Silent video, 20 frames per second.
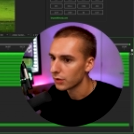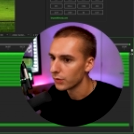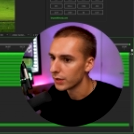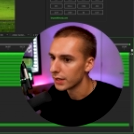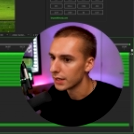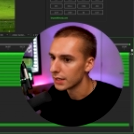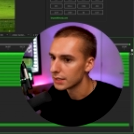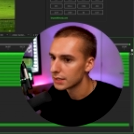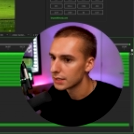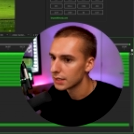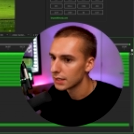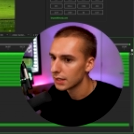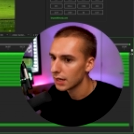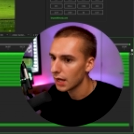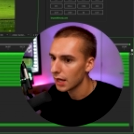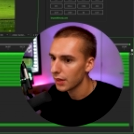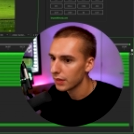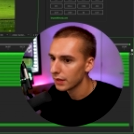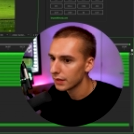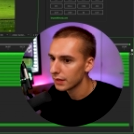3D scene.
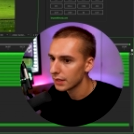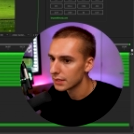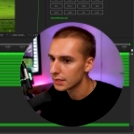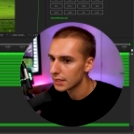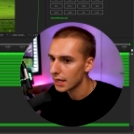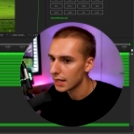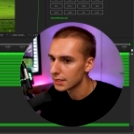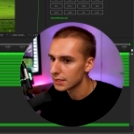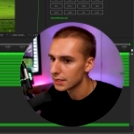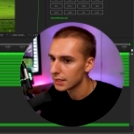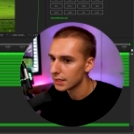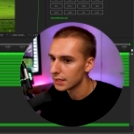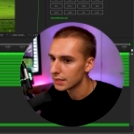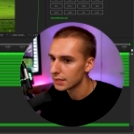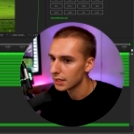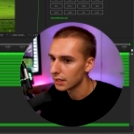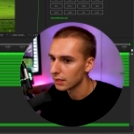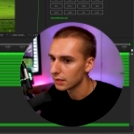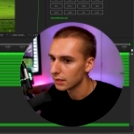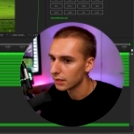I think the intensity
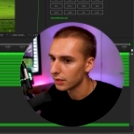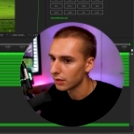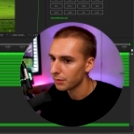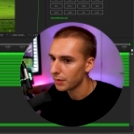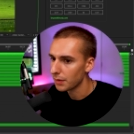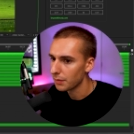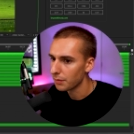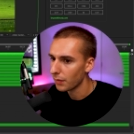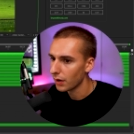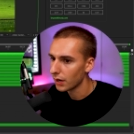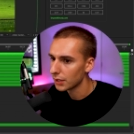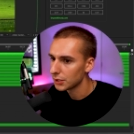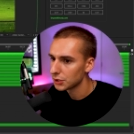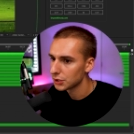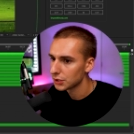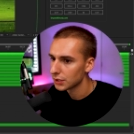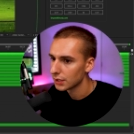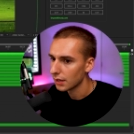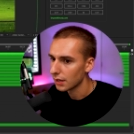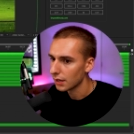is a little bit
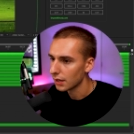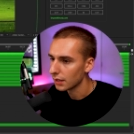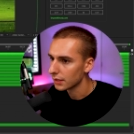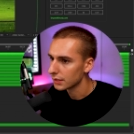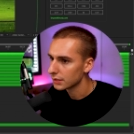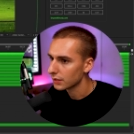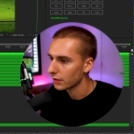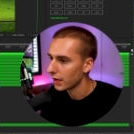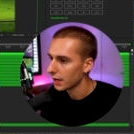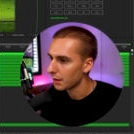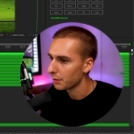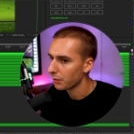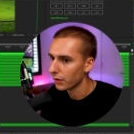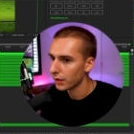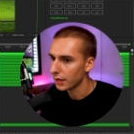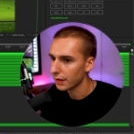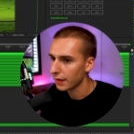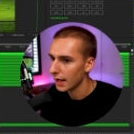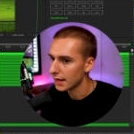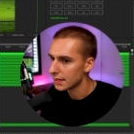much. Uh, let's go ahead and
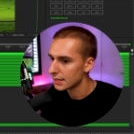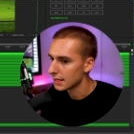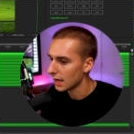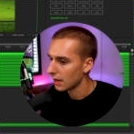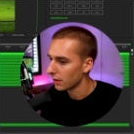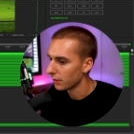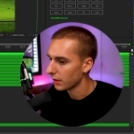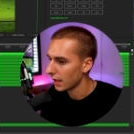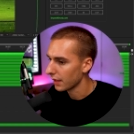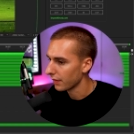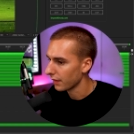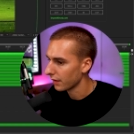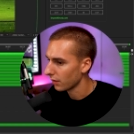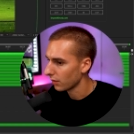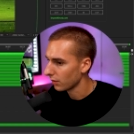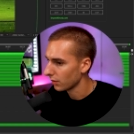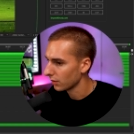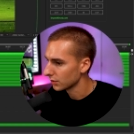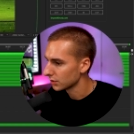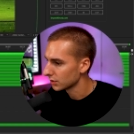bring that down. And then
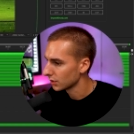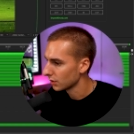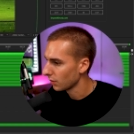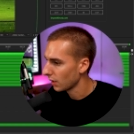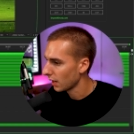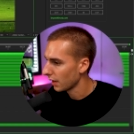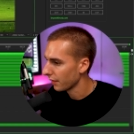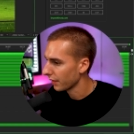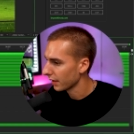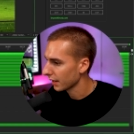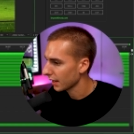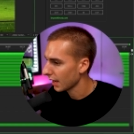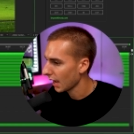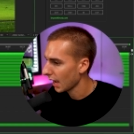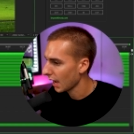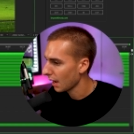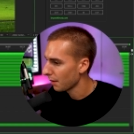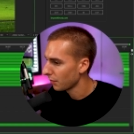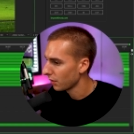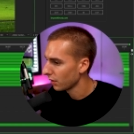also on the
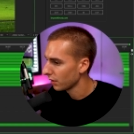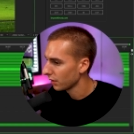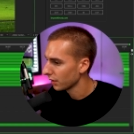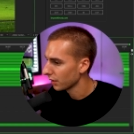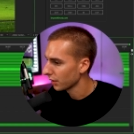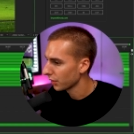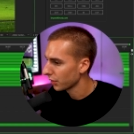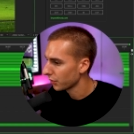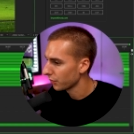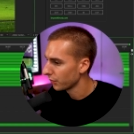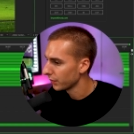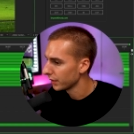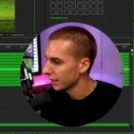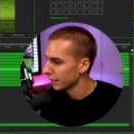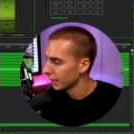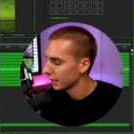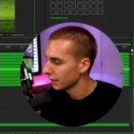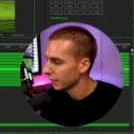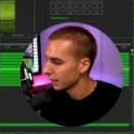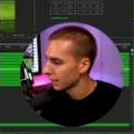camera
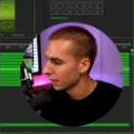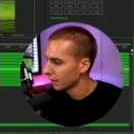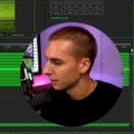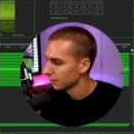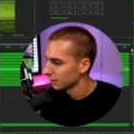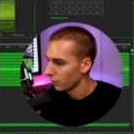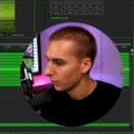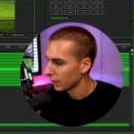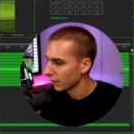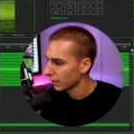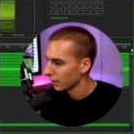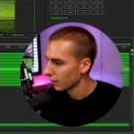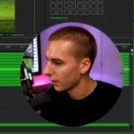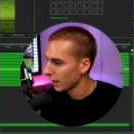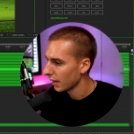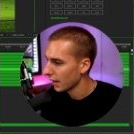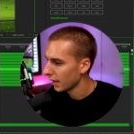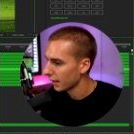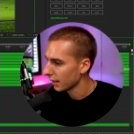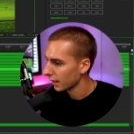3D layer, we can go
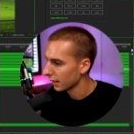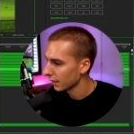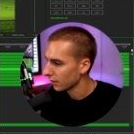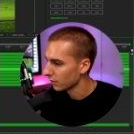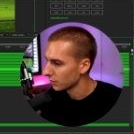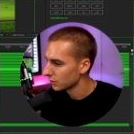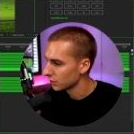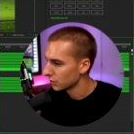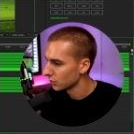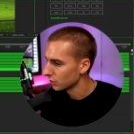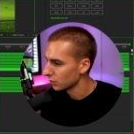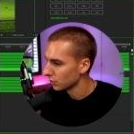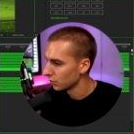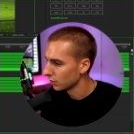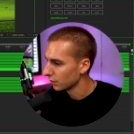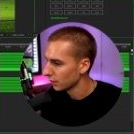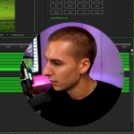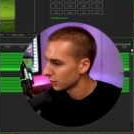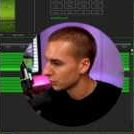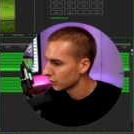ahead and go
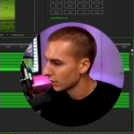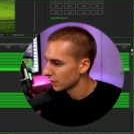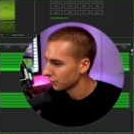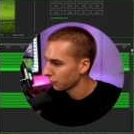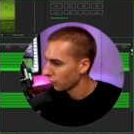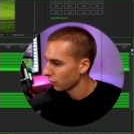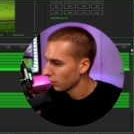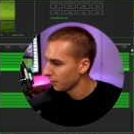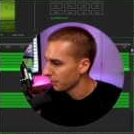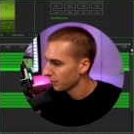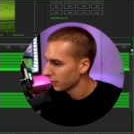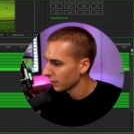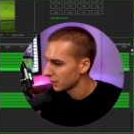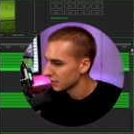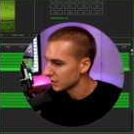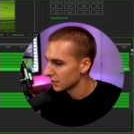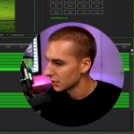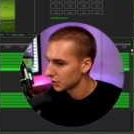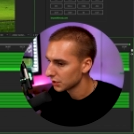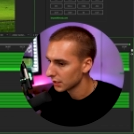to transform
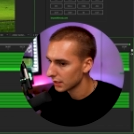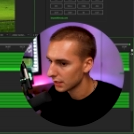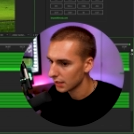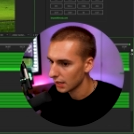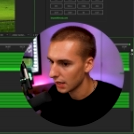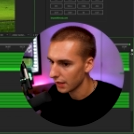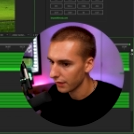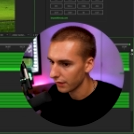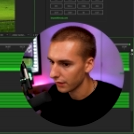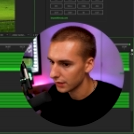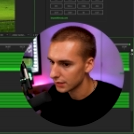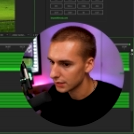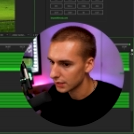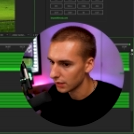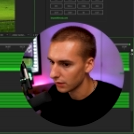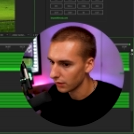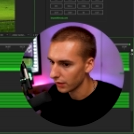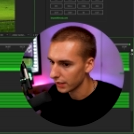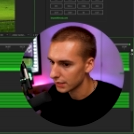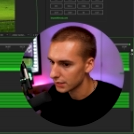position and then let's
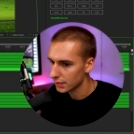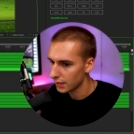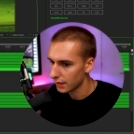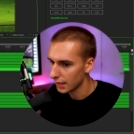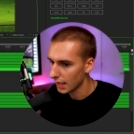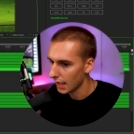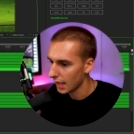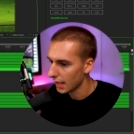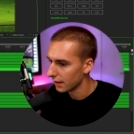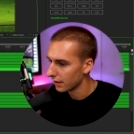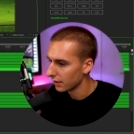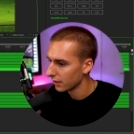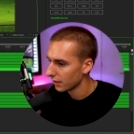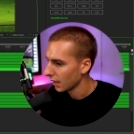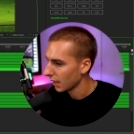go like to the end